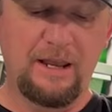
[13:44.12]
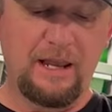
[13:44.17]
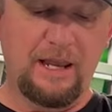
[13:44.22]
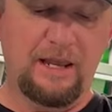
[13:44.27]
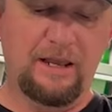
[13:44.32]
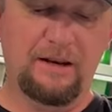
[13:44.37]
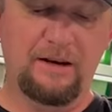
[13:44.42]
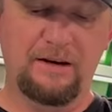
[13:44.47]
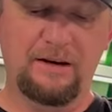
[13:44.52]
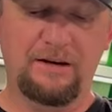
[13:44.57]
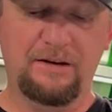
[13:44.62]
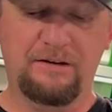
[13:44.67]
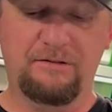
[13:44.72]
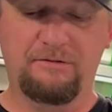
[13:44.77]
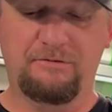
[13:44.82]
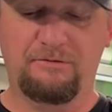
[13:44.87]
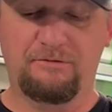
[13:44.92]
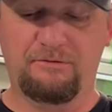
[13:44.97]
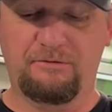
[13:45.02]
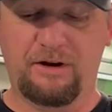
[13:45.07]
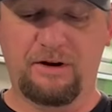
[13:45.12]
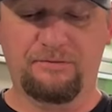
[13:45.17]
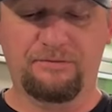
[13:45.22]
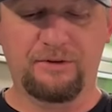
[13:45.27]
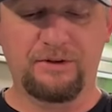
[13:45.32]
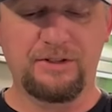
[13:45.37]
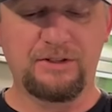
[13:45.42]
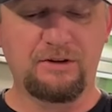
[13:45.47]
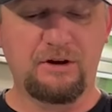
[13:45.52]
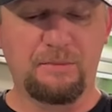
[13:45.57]
and
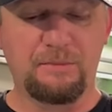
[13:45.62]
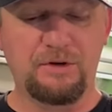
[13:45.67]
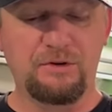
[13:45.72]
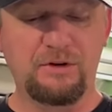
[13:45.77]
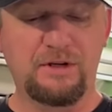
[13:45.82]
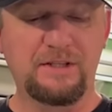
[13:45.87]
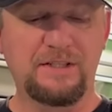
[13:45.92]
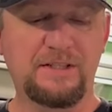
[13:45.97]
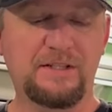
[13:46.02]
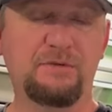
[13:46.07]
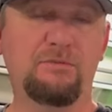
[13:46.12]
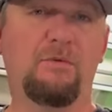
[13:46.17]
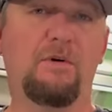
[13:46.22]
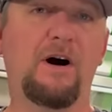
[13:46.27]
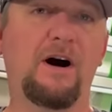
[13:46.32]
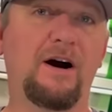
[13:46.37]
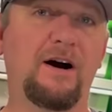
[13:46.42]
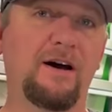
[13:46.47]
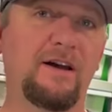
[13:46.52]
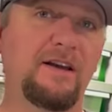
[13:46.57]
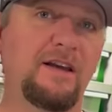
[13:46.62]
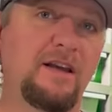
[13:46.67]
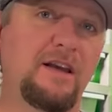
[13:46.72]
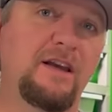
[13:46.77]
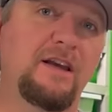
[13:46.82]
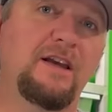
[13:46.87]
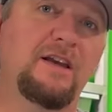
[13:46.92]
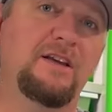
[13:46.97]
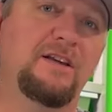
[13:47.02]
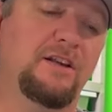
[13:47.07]
rightfully so. I mean, you can see why.
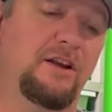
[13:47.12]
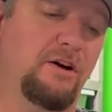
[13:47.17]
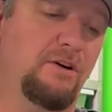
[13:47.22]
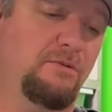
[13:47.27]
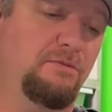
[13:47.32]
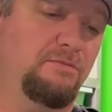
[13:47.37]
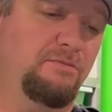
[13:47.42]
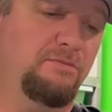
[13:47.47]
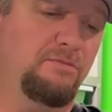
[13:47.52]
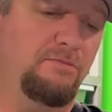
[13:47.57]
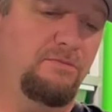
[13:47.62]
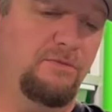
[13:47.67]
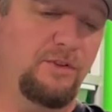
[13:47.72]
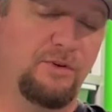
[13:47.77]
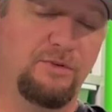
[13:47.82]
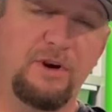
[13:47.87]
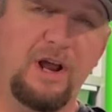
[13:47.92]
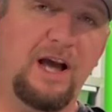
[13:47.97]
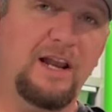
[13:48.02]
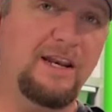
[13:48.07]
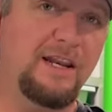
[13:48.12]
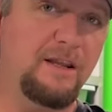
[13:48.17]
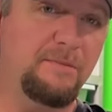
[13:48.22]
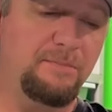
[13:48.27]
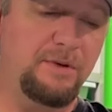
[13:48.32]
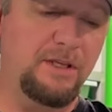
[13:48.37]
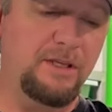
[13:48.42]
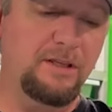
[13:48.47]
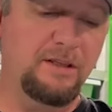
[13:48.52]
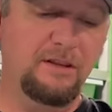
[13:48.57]
You know, they're not
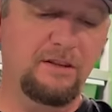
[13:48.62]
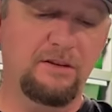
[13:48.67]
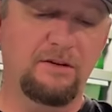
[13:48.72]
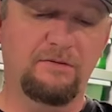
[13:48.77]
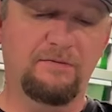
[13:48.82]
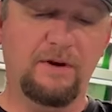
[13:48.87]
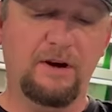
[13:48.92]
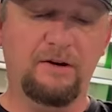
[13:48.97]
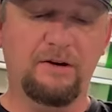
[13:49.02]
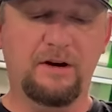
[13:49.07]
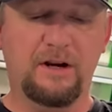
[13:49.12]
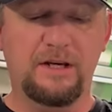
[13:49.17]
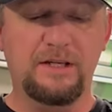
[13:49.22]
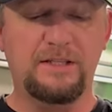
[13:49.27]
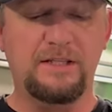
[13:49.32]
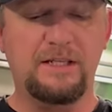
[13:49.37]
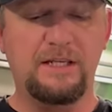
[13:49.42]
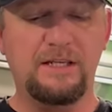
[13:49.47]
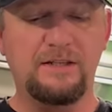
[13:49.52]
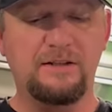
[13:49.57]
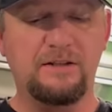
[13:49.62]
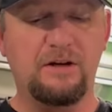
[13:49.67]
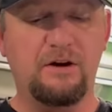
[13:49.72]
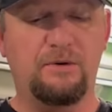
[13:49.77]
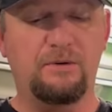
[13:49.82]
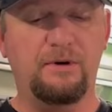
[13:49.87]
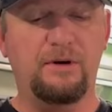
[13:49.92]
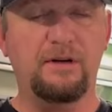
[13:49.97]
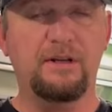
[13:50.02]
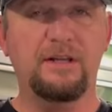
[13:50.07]
nippy, they're very nice,
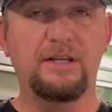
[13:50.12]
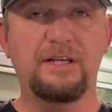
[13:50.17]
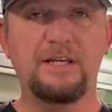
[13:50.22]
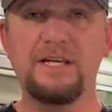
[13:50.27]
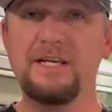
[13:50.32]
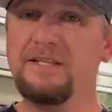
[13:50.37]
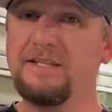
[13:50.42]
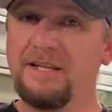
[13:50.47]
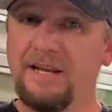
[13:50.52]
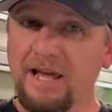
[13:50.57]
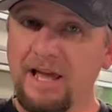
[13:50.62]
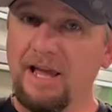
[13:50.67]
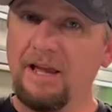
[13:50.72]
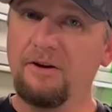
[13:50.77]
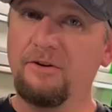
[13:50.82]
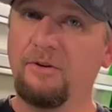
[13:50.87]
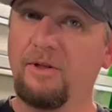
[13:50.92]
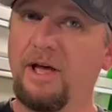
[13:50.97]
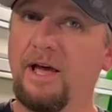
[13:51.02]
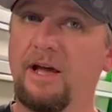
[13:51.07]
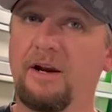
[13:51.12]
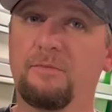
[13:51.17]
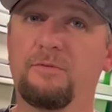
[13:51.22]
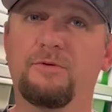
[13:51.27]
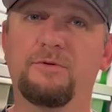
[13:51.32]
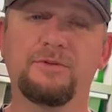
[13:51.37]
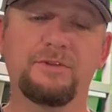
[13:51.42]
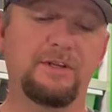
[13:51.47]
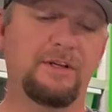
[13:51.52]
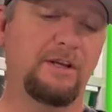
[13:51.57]
easygoing, easy to handle
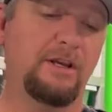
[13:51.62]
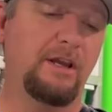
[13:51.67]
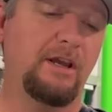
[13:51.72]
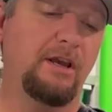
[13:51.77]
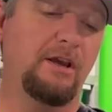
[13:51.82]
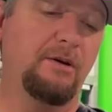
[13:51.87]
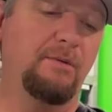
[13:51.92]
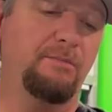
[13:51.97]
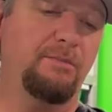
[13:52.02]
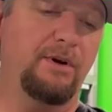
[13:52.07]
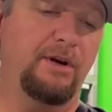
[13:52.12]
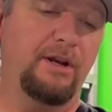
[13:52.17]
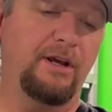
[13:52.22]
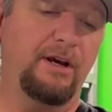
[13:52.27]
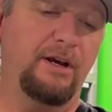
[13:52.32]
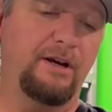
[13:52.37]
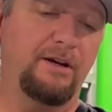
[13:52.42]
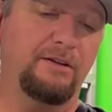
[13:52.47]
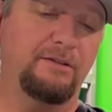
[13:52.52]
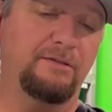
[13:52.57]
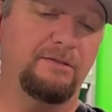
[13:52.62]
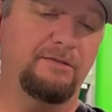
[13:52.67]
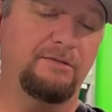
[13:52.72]
animals, but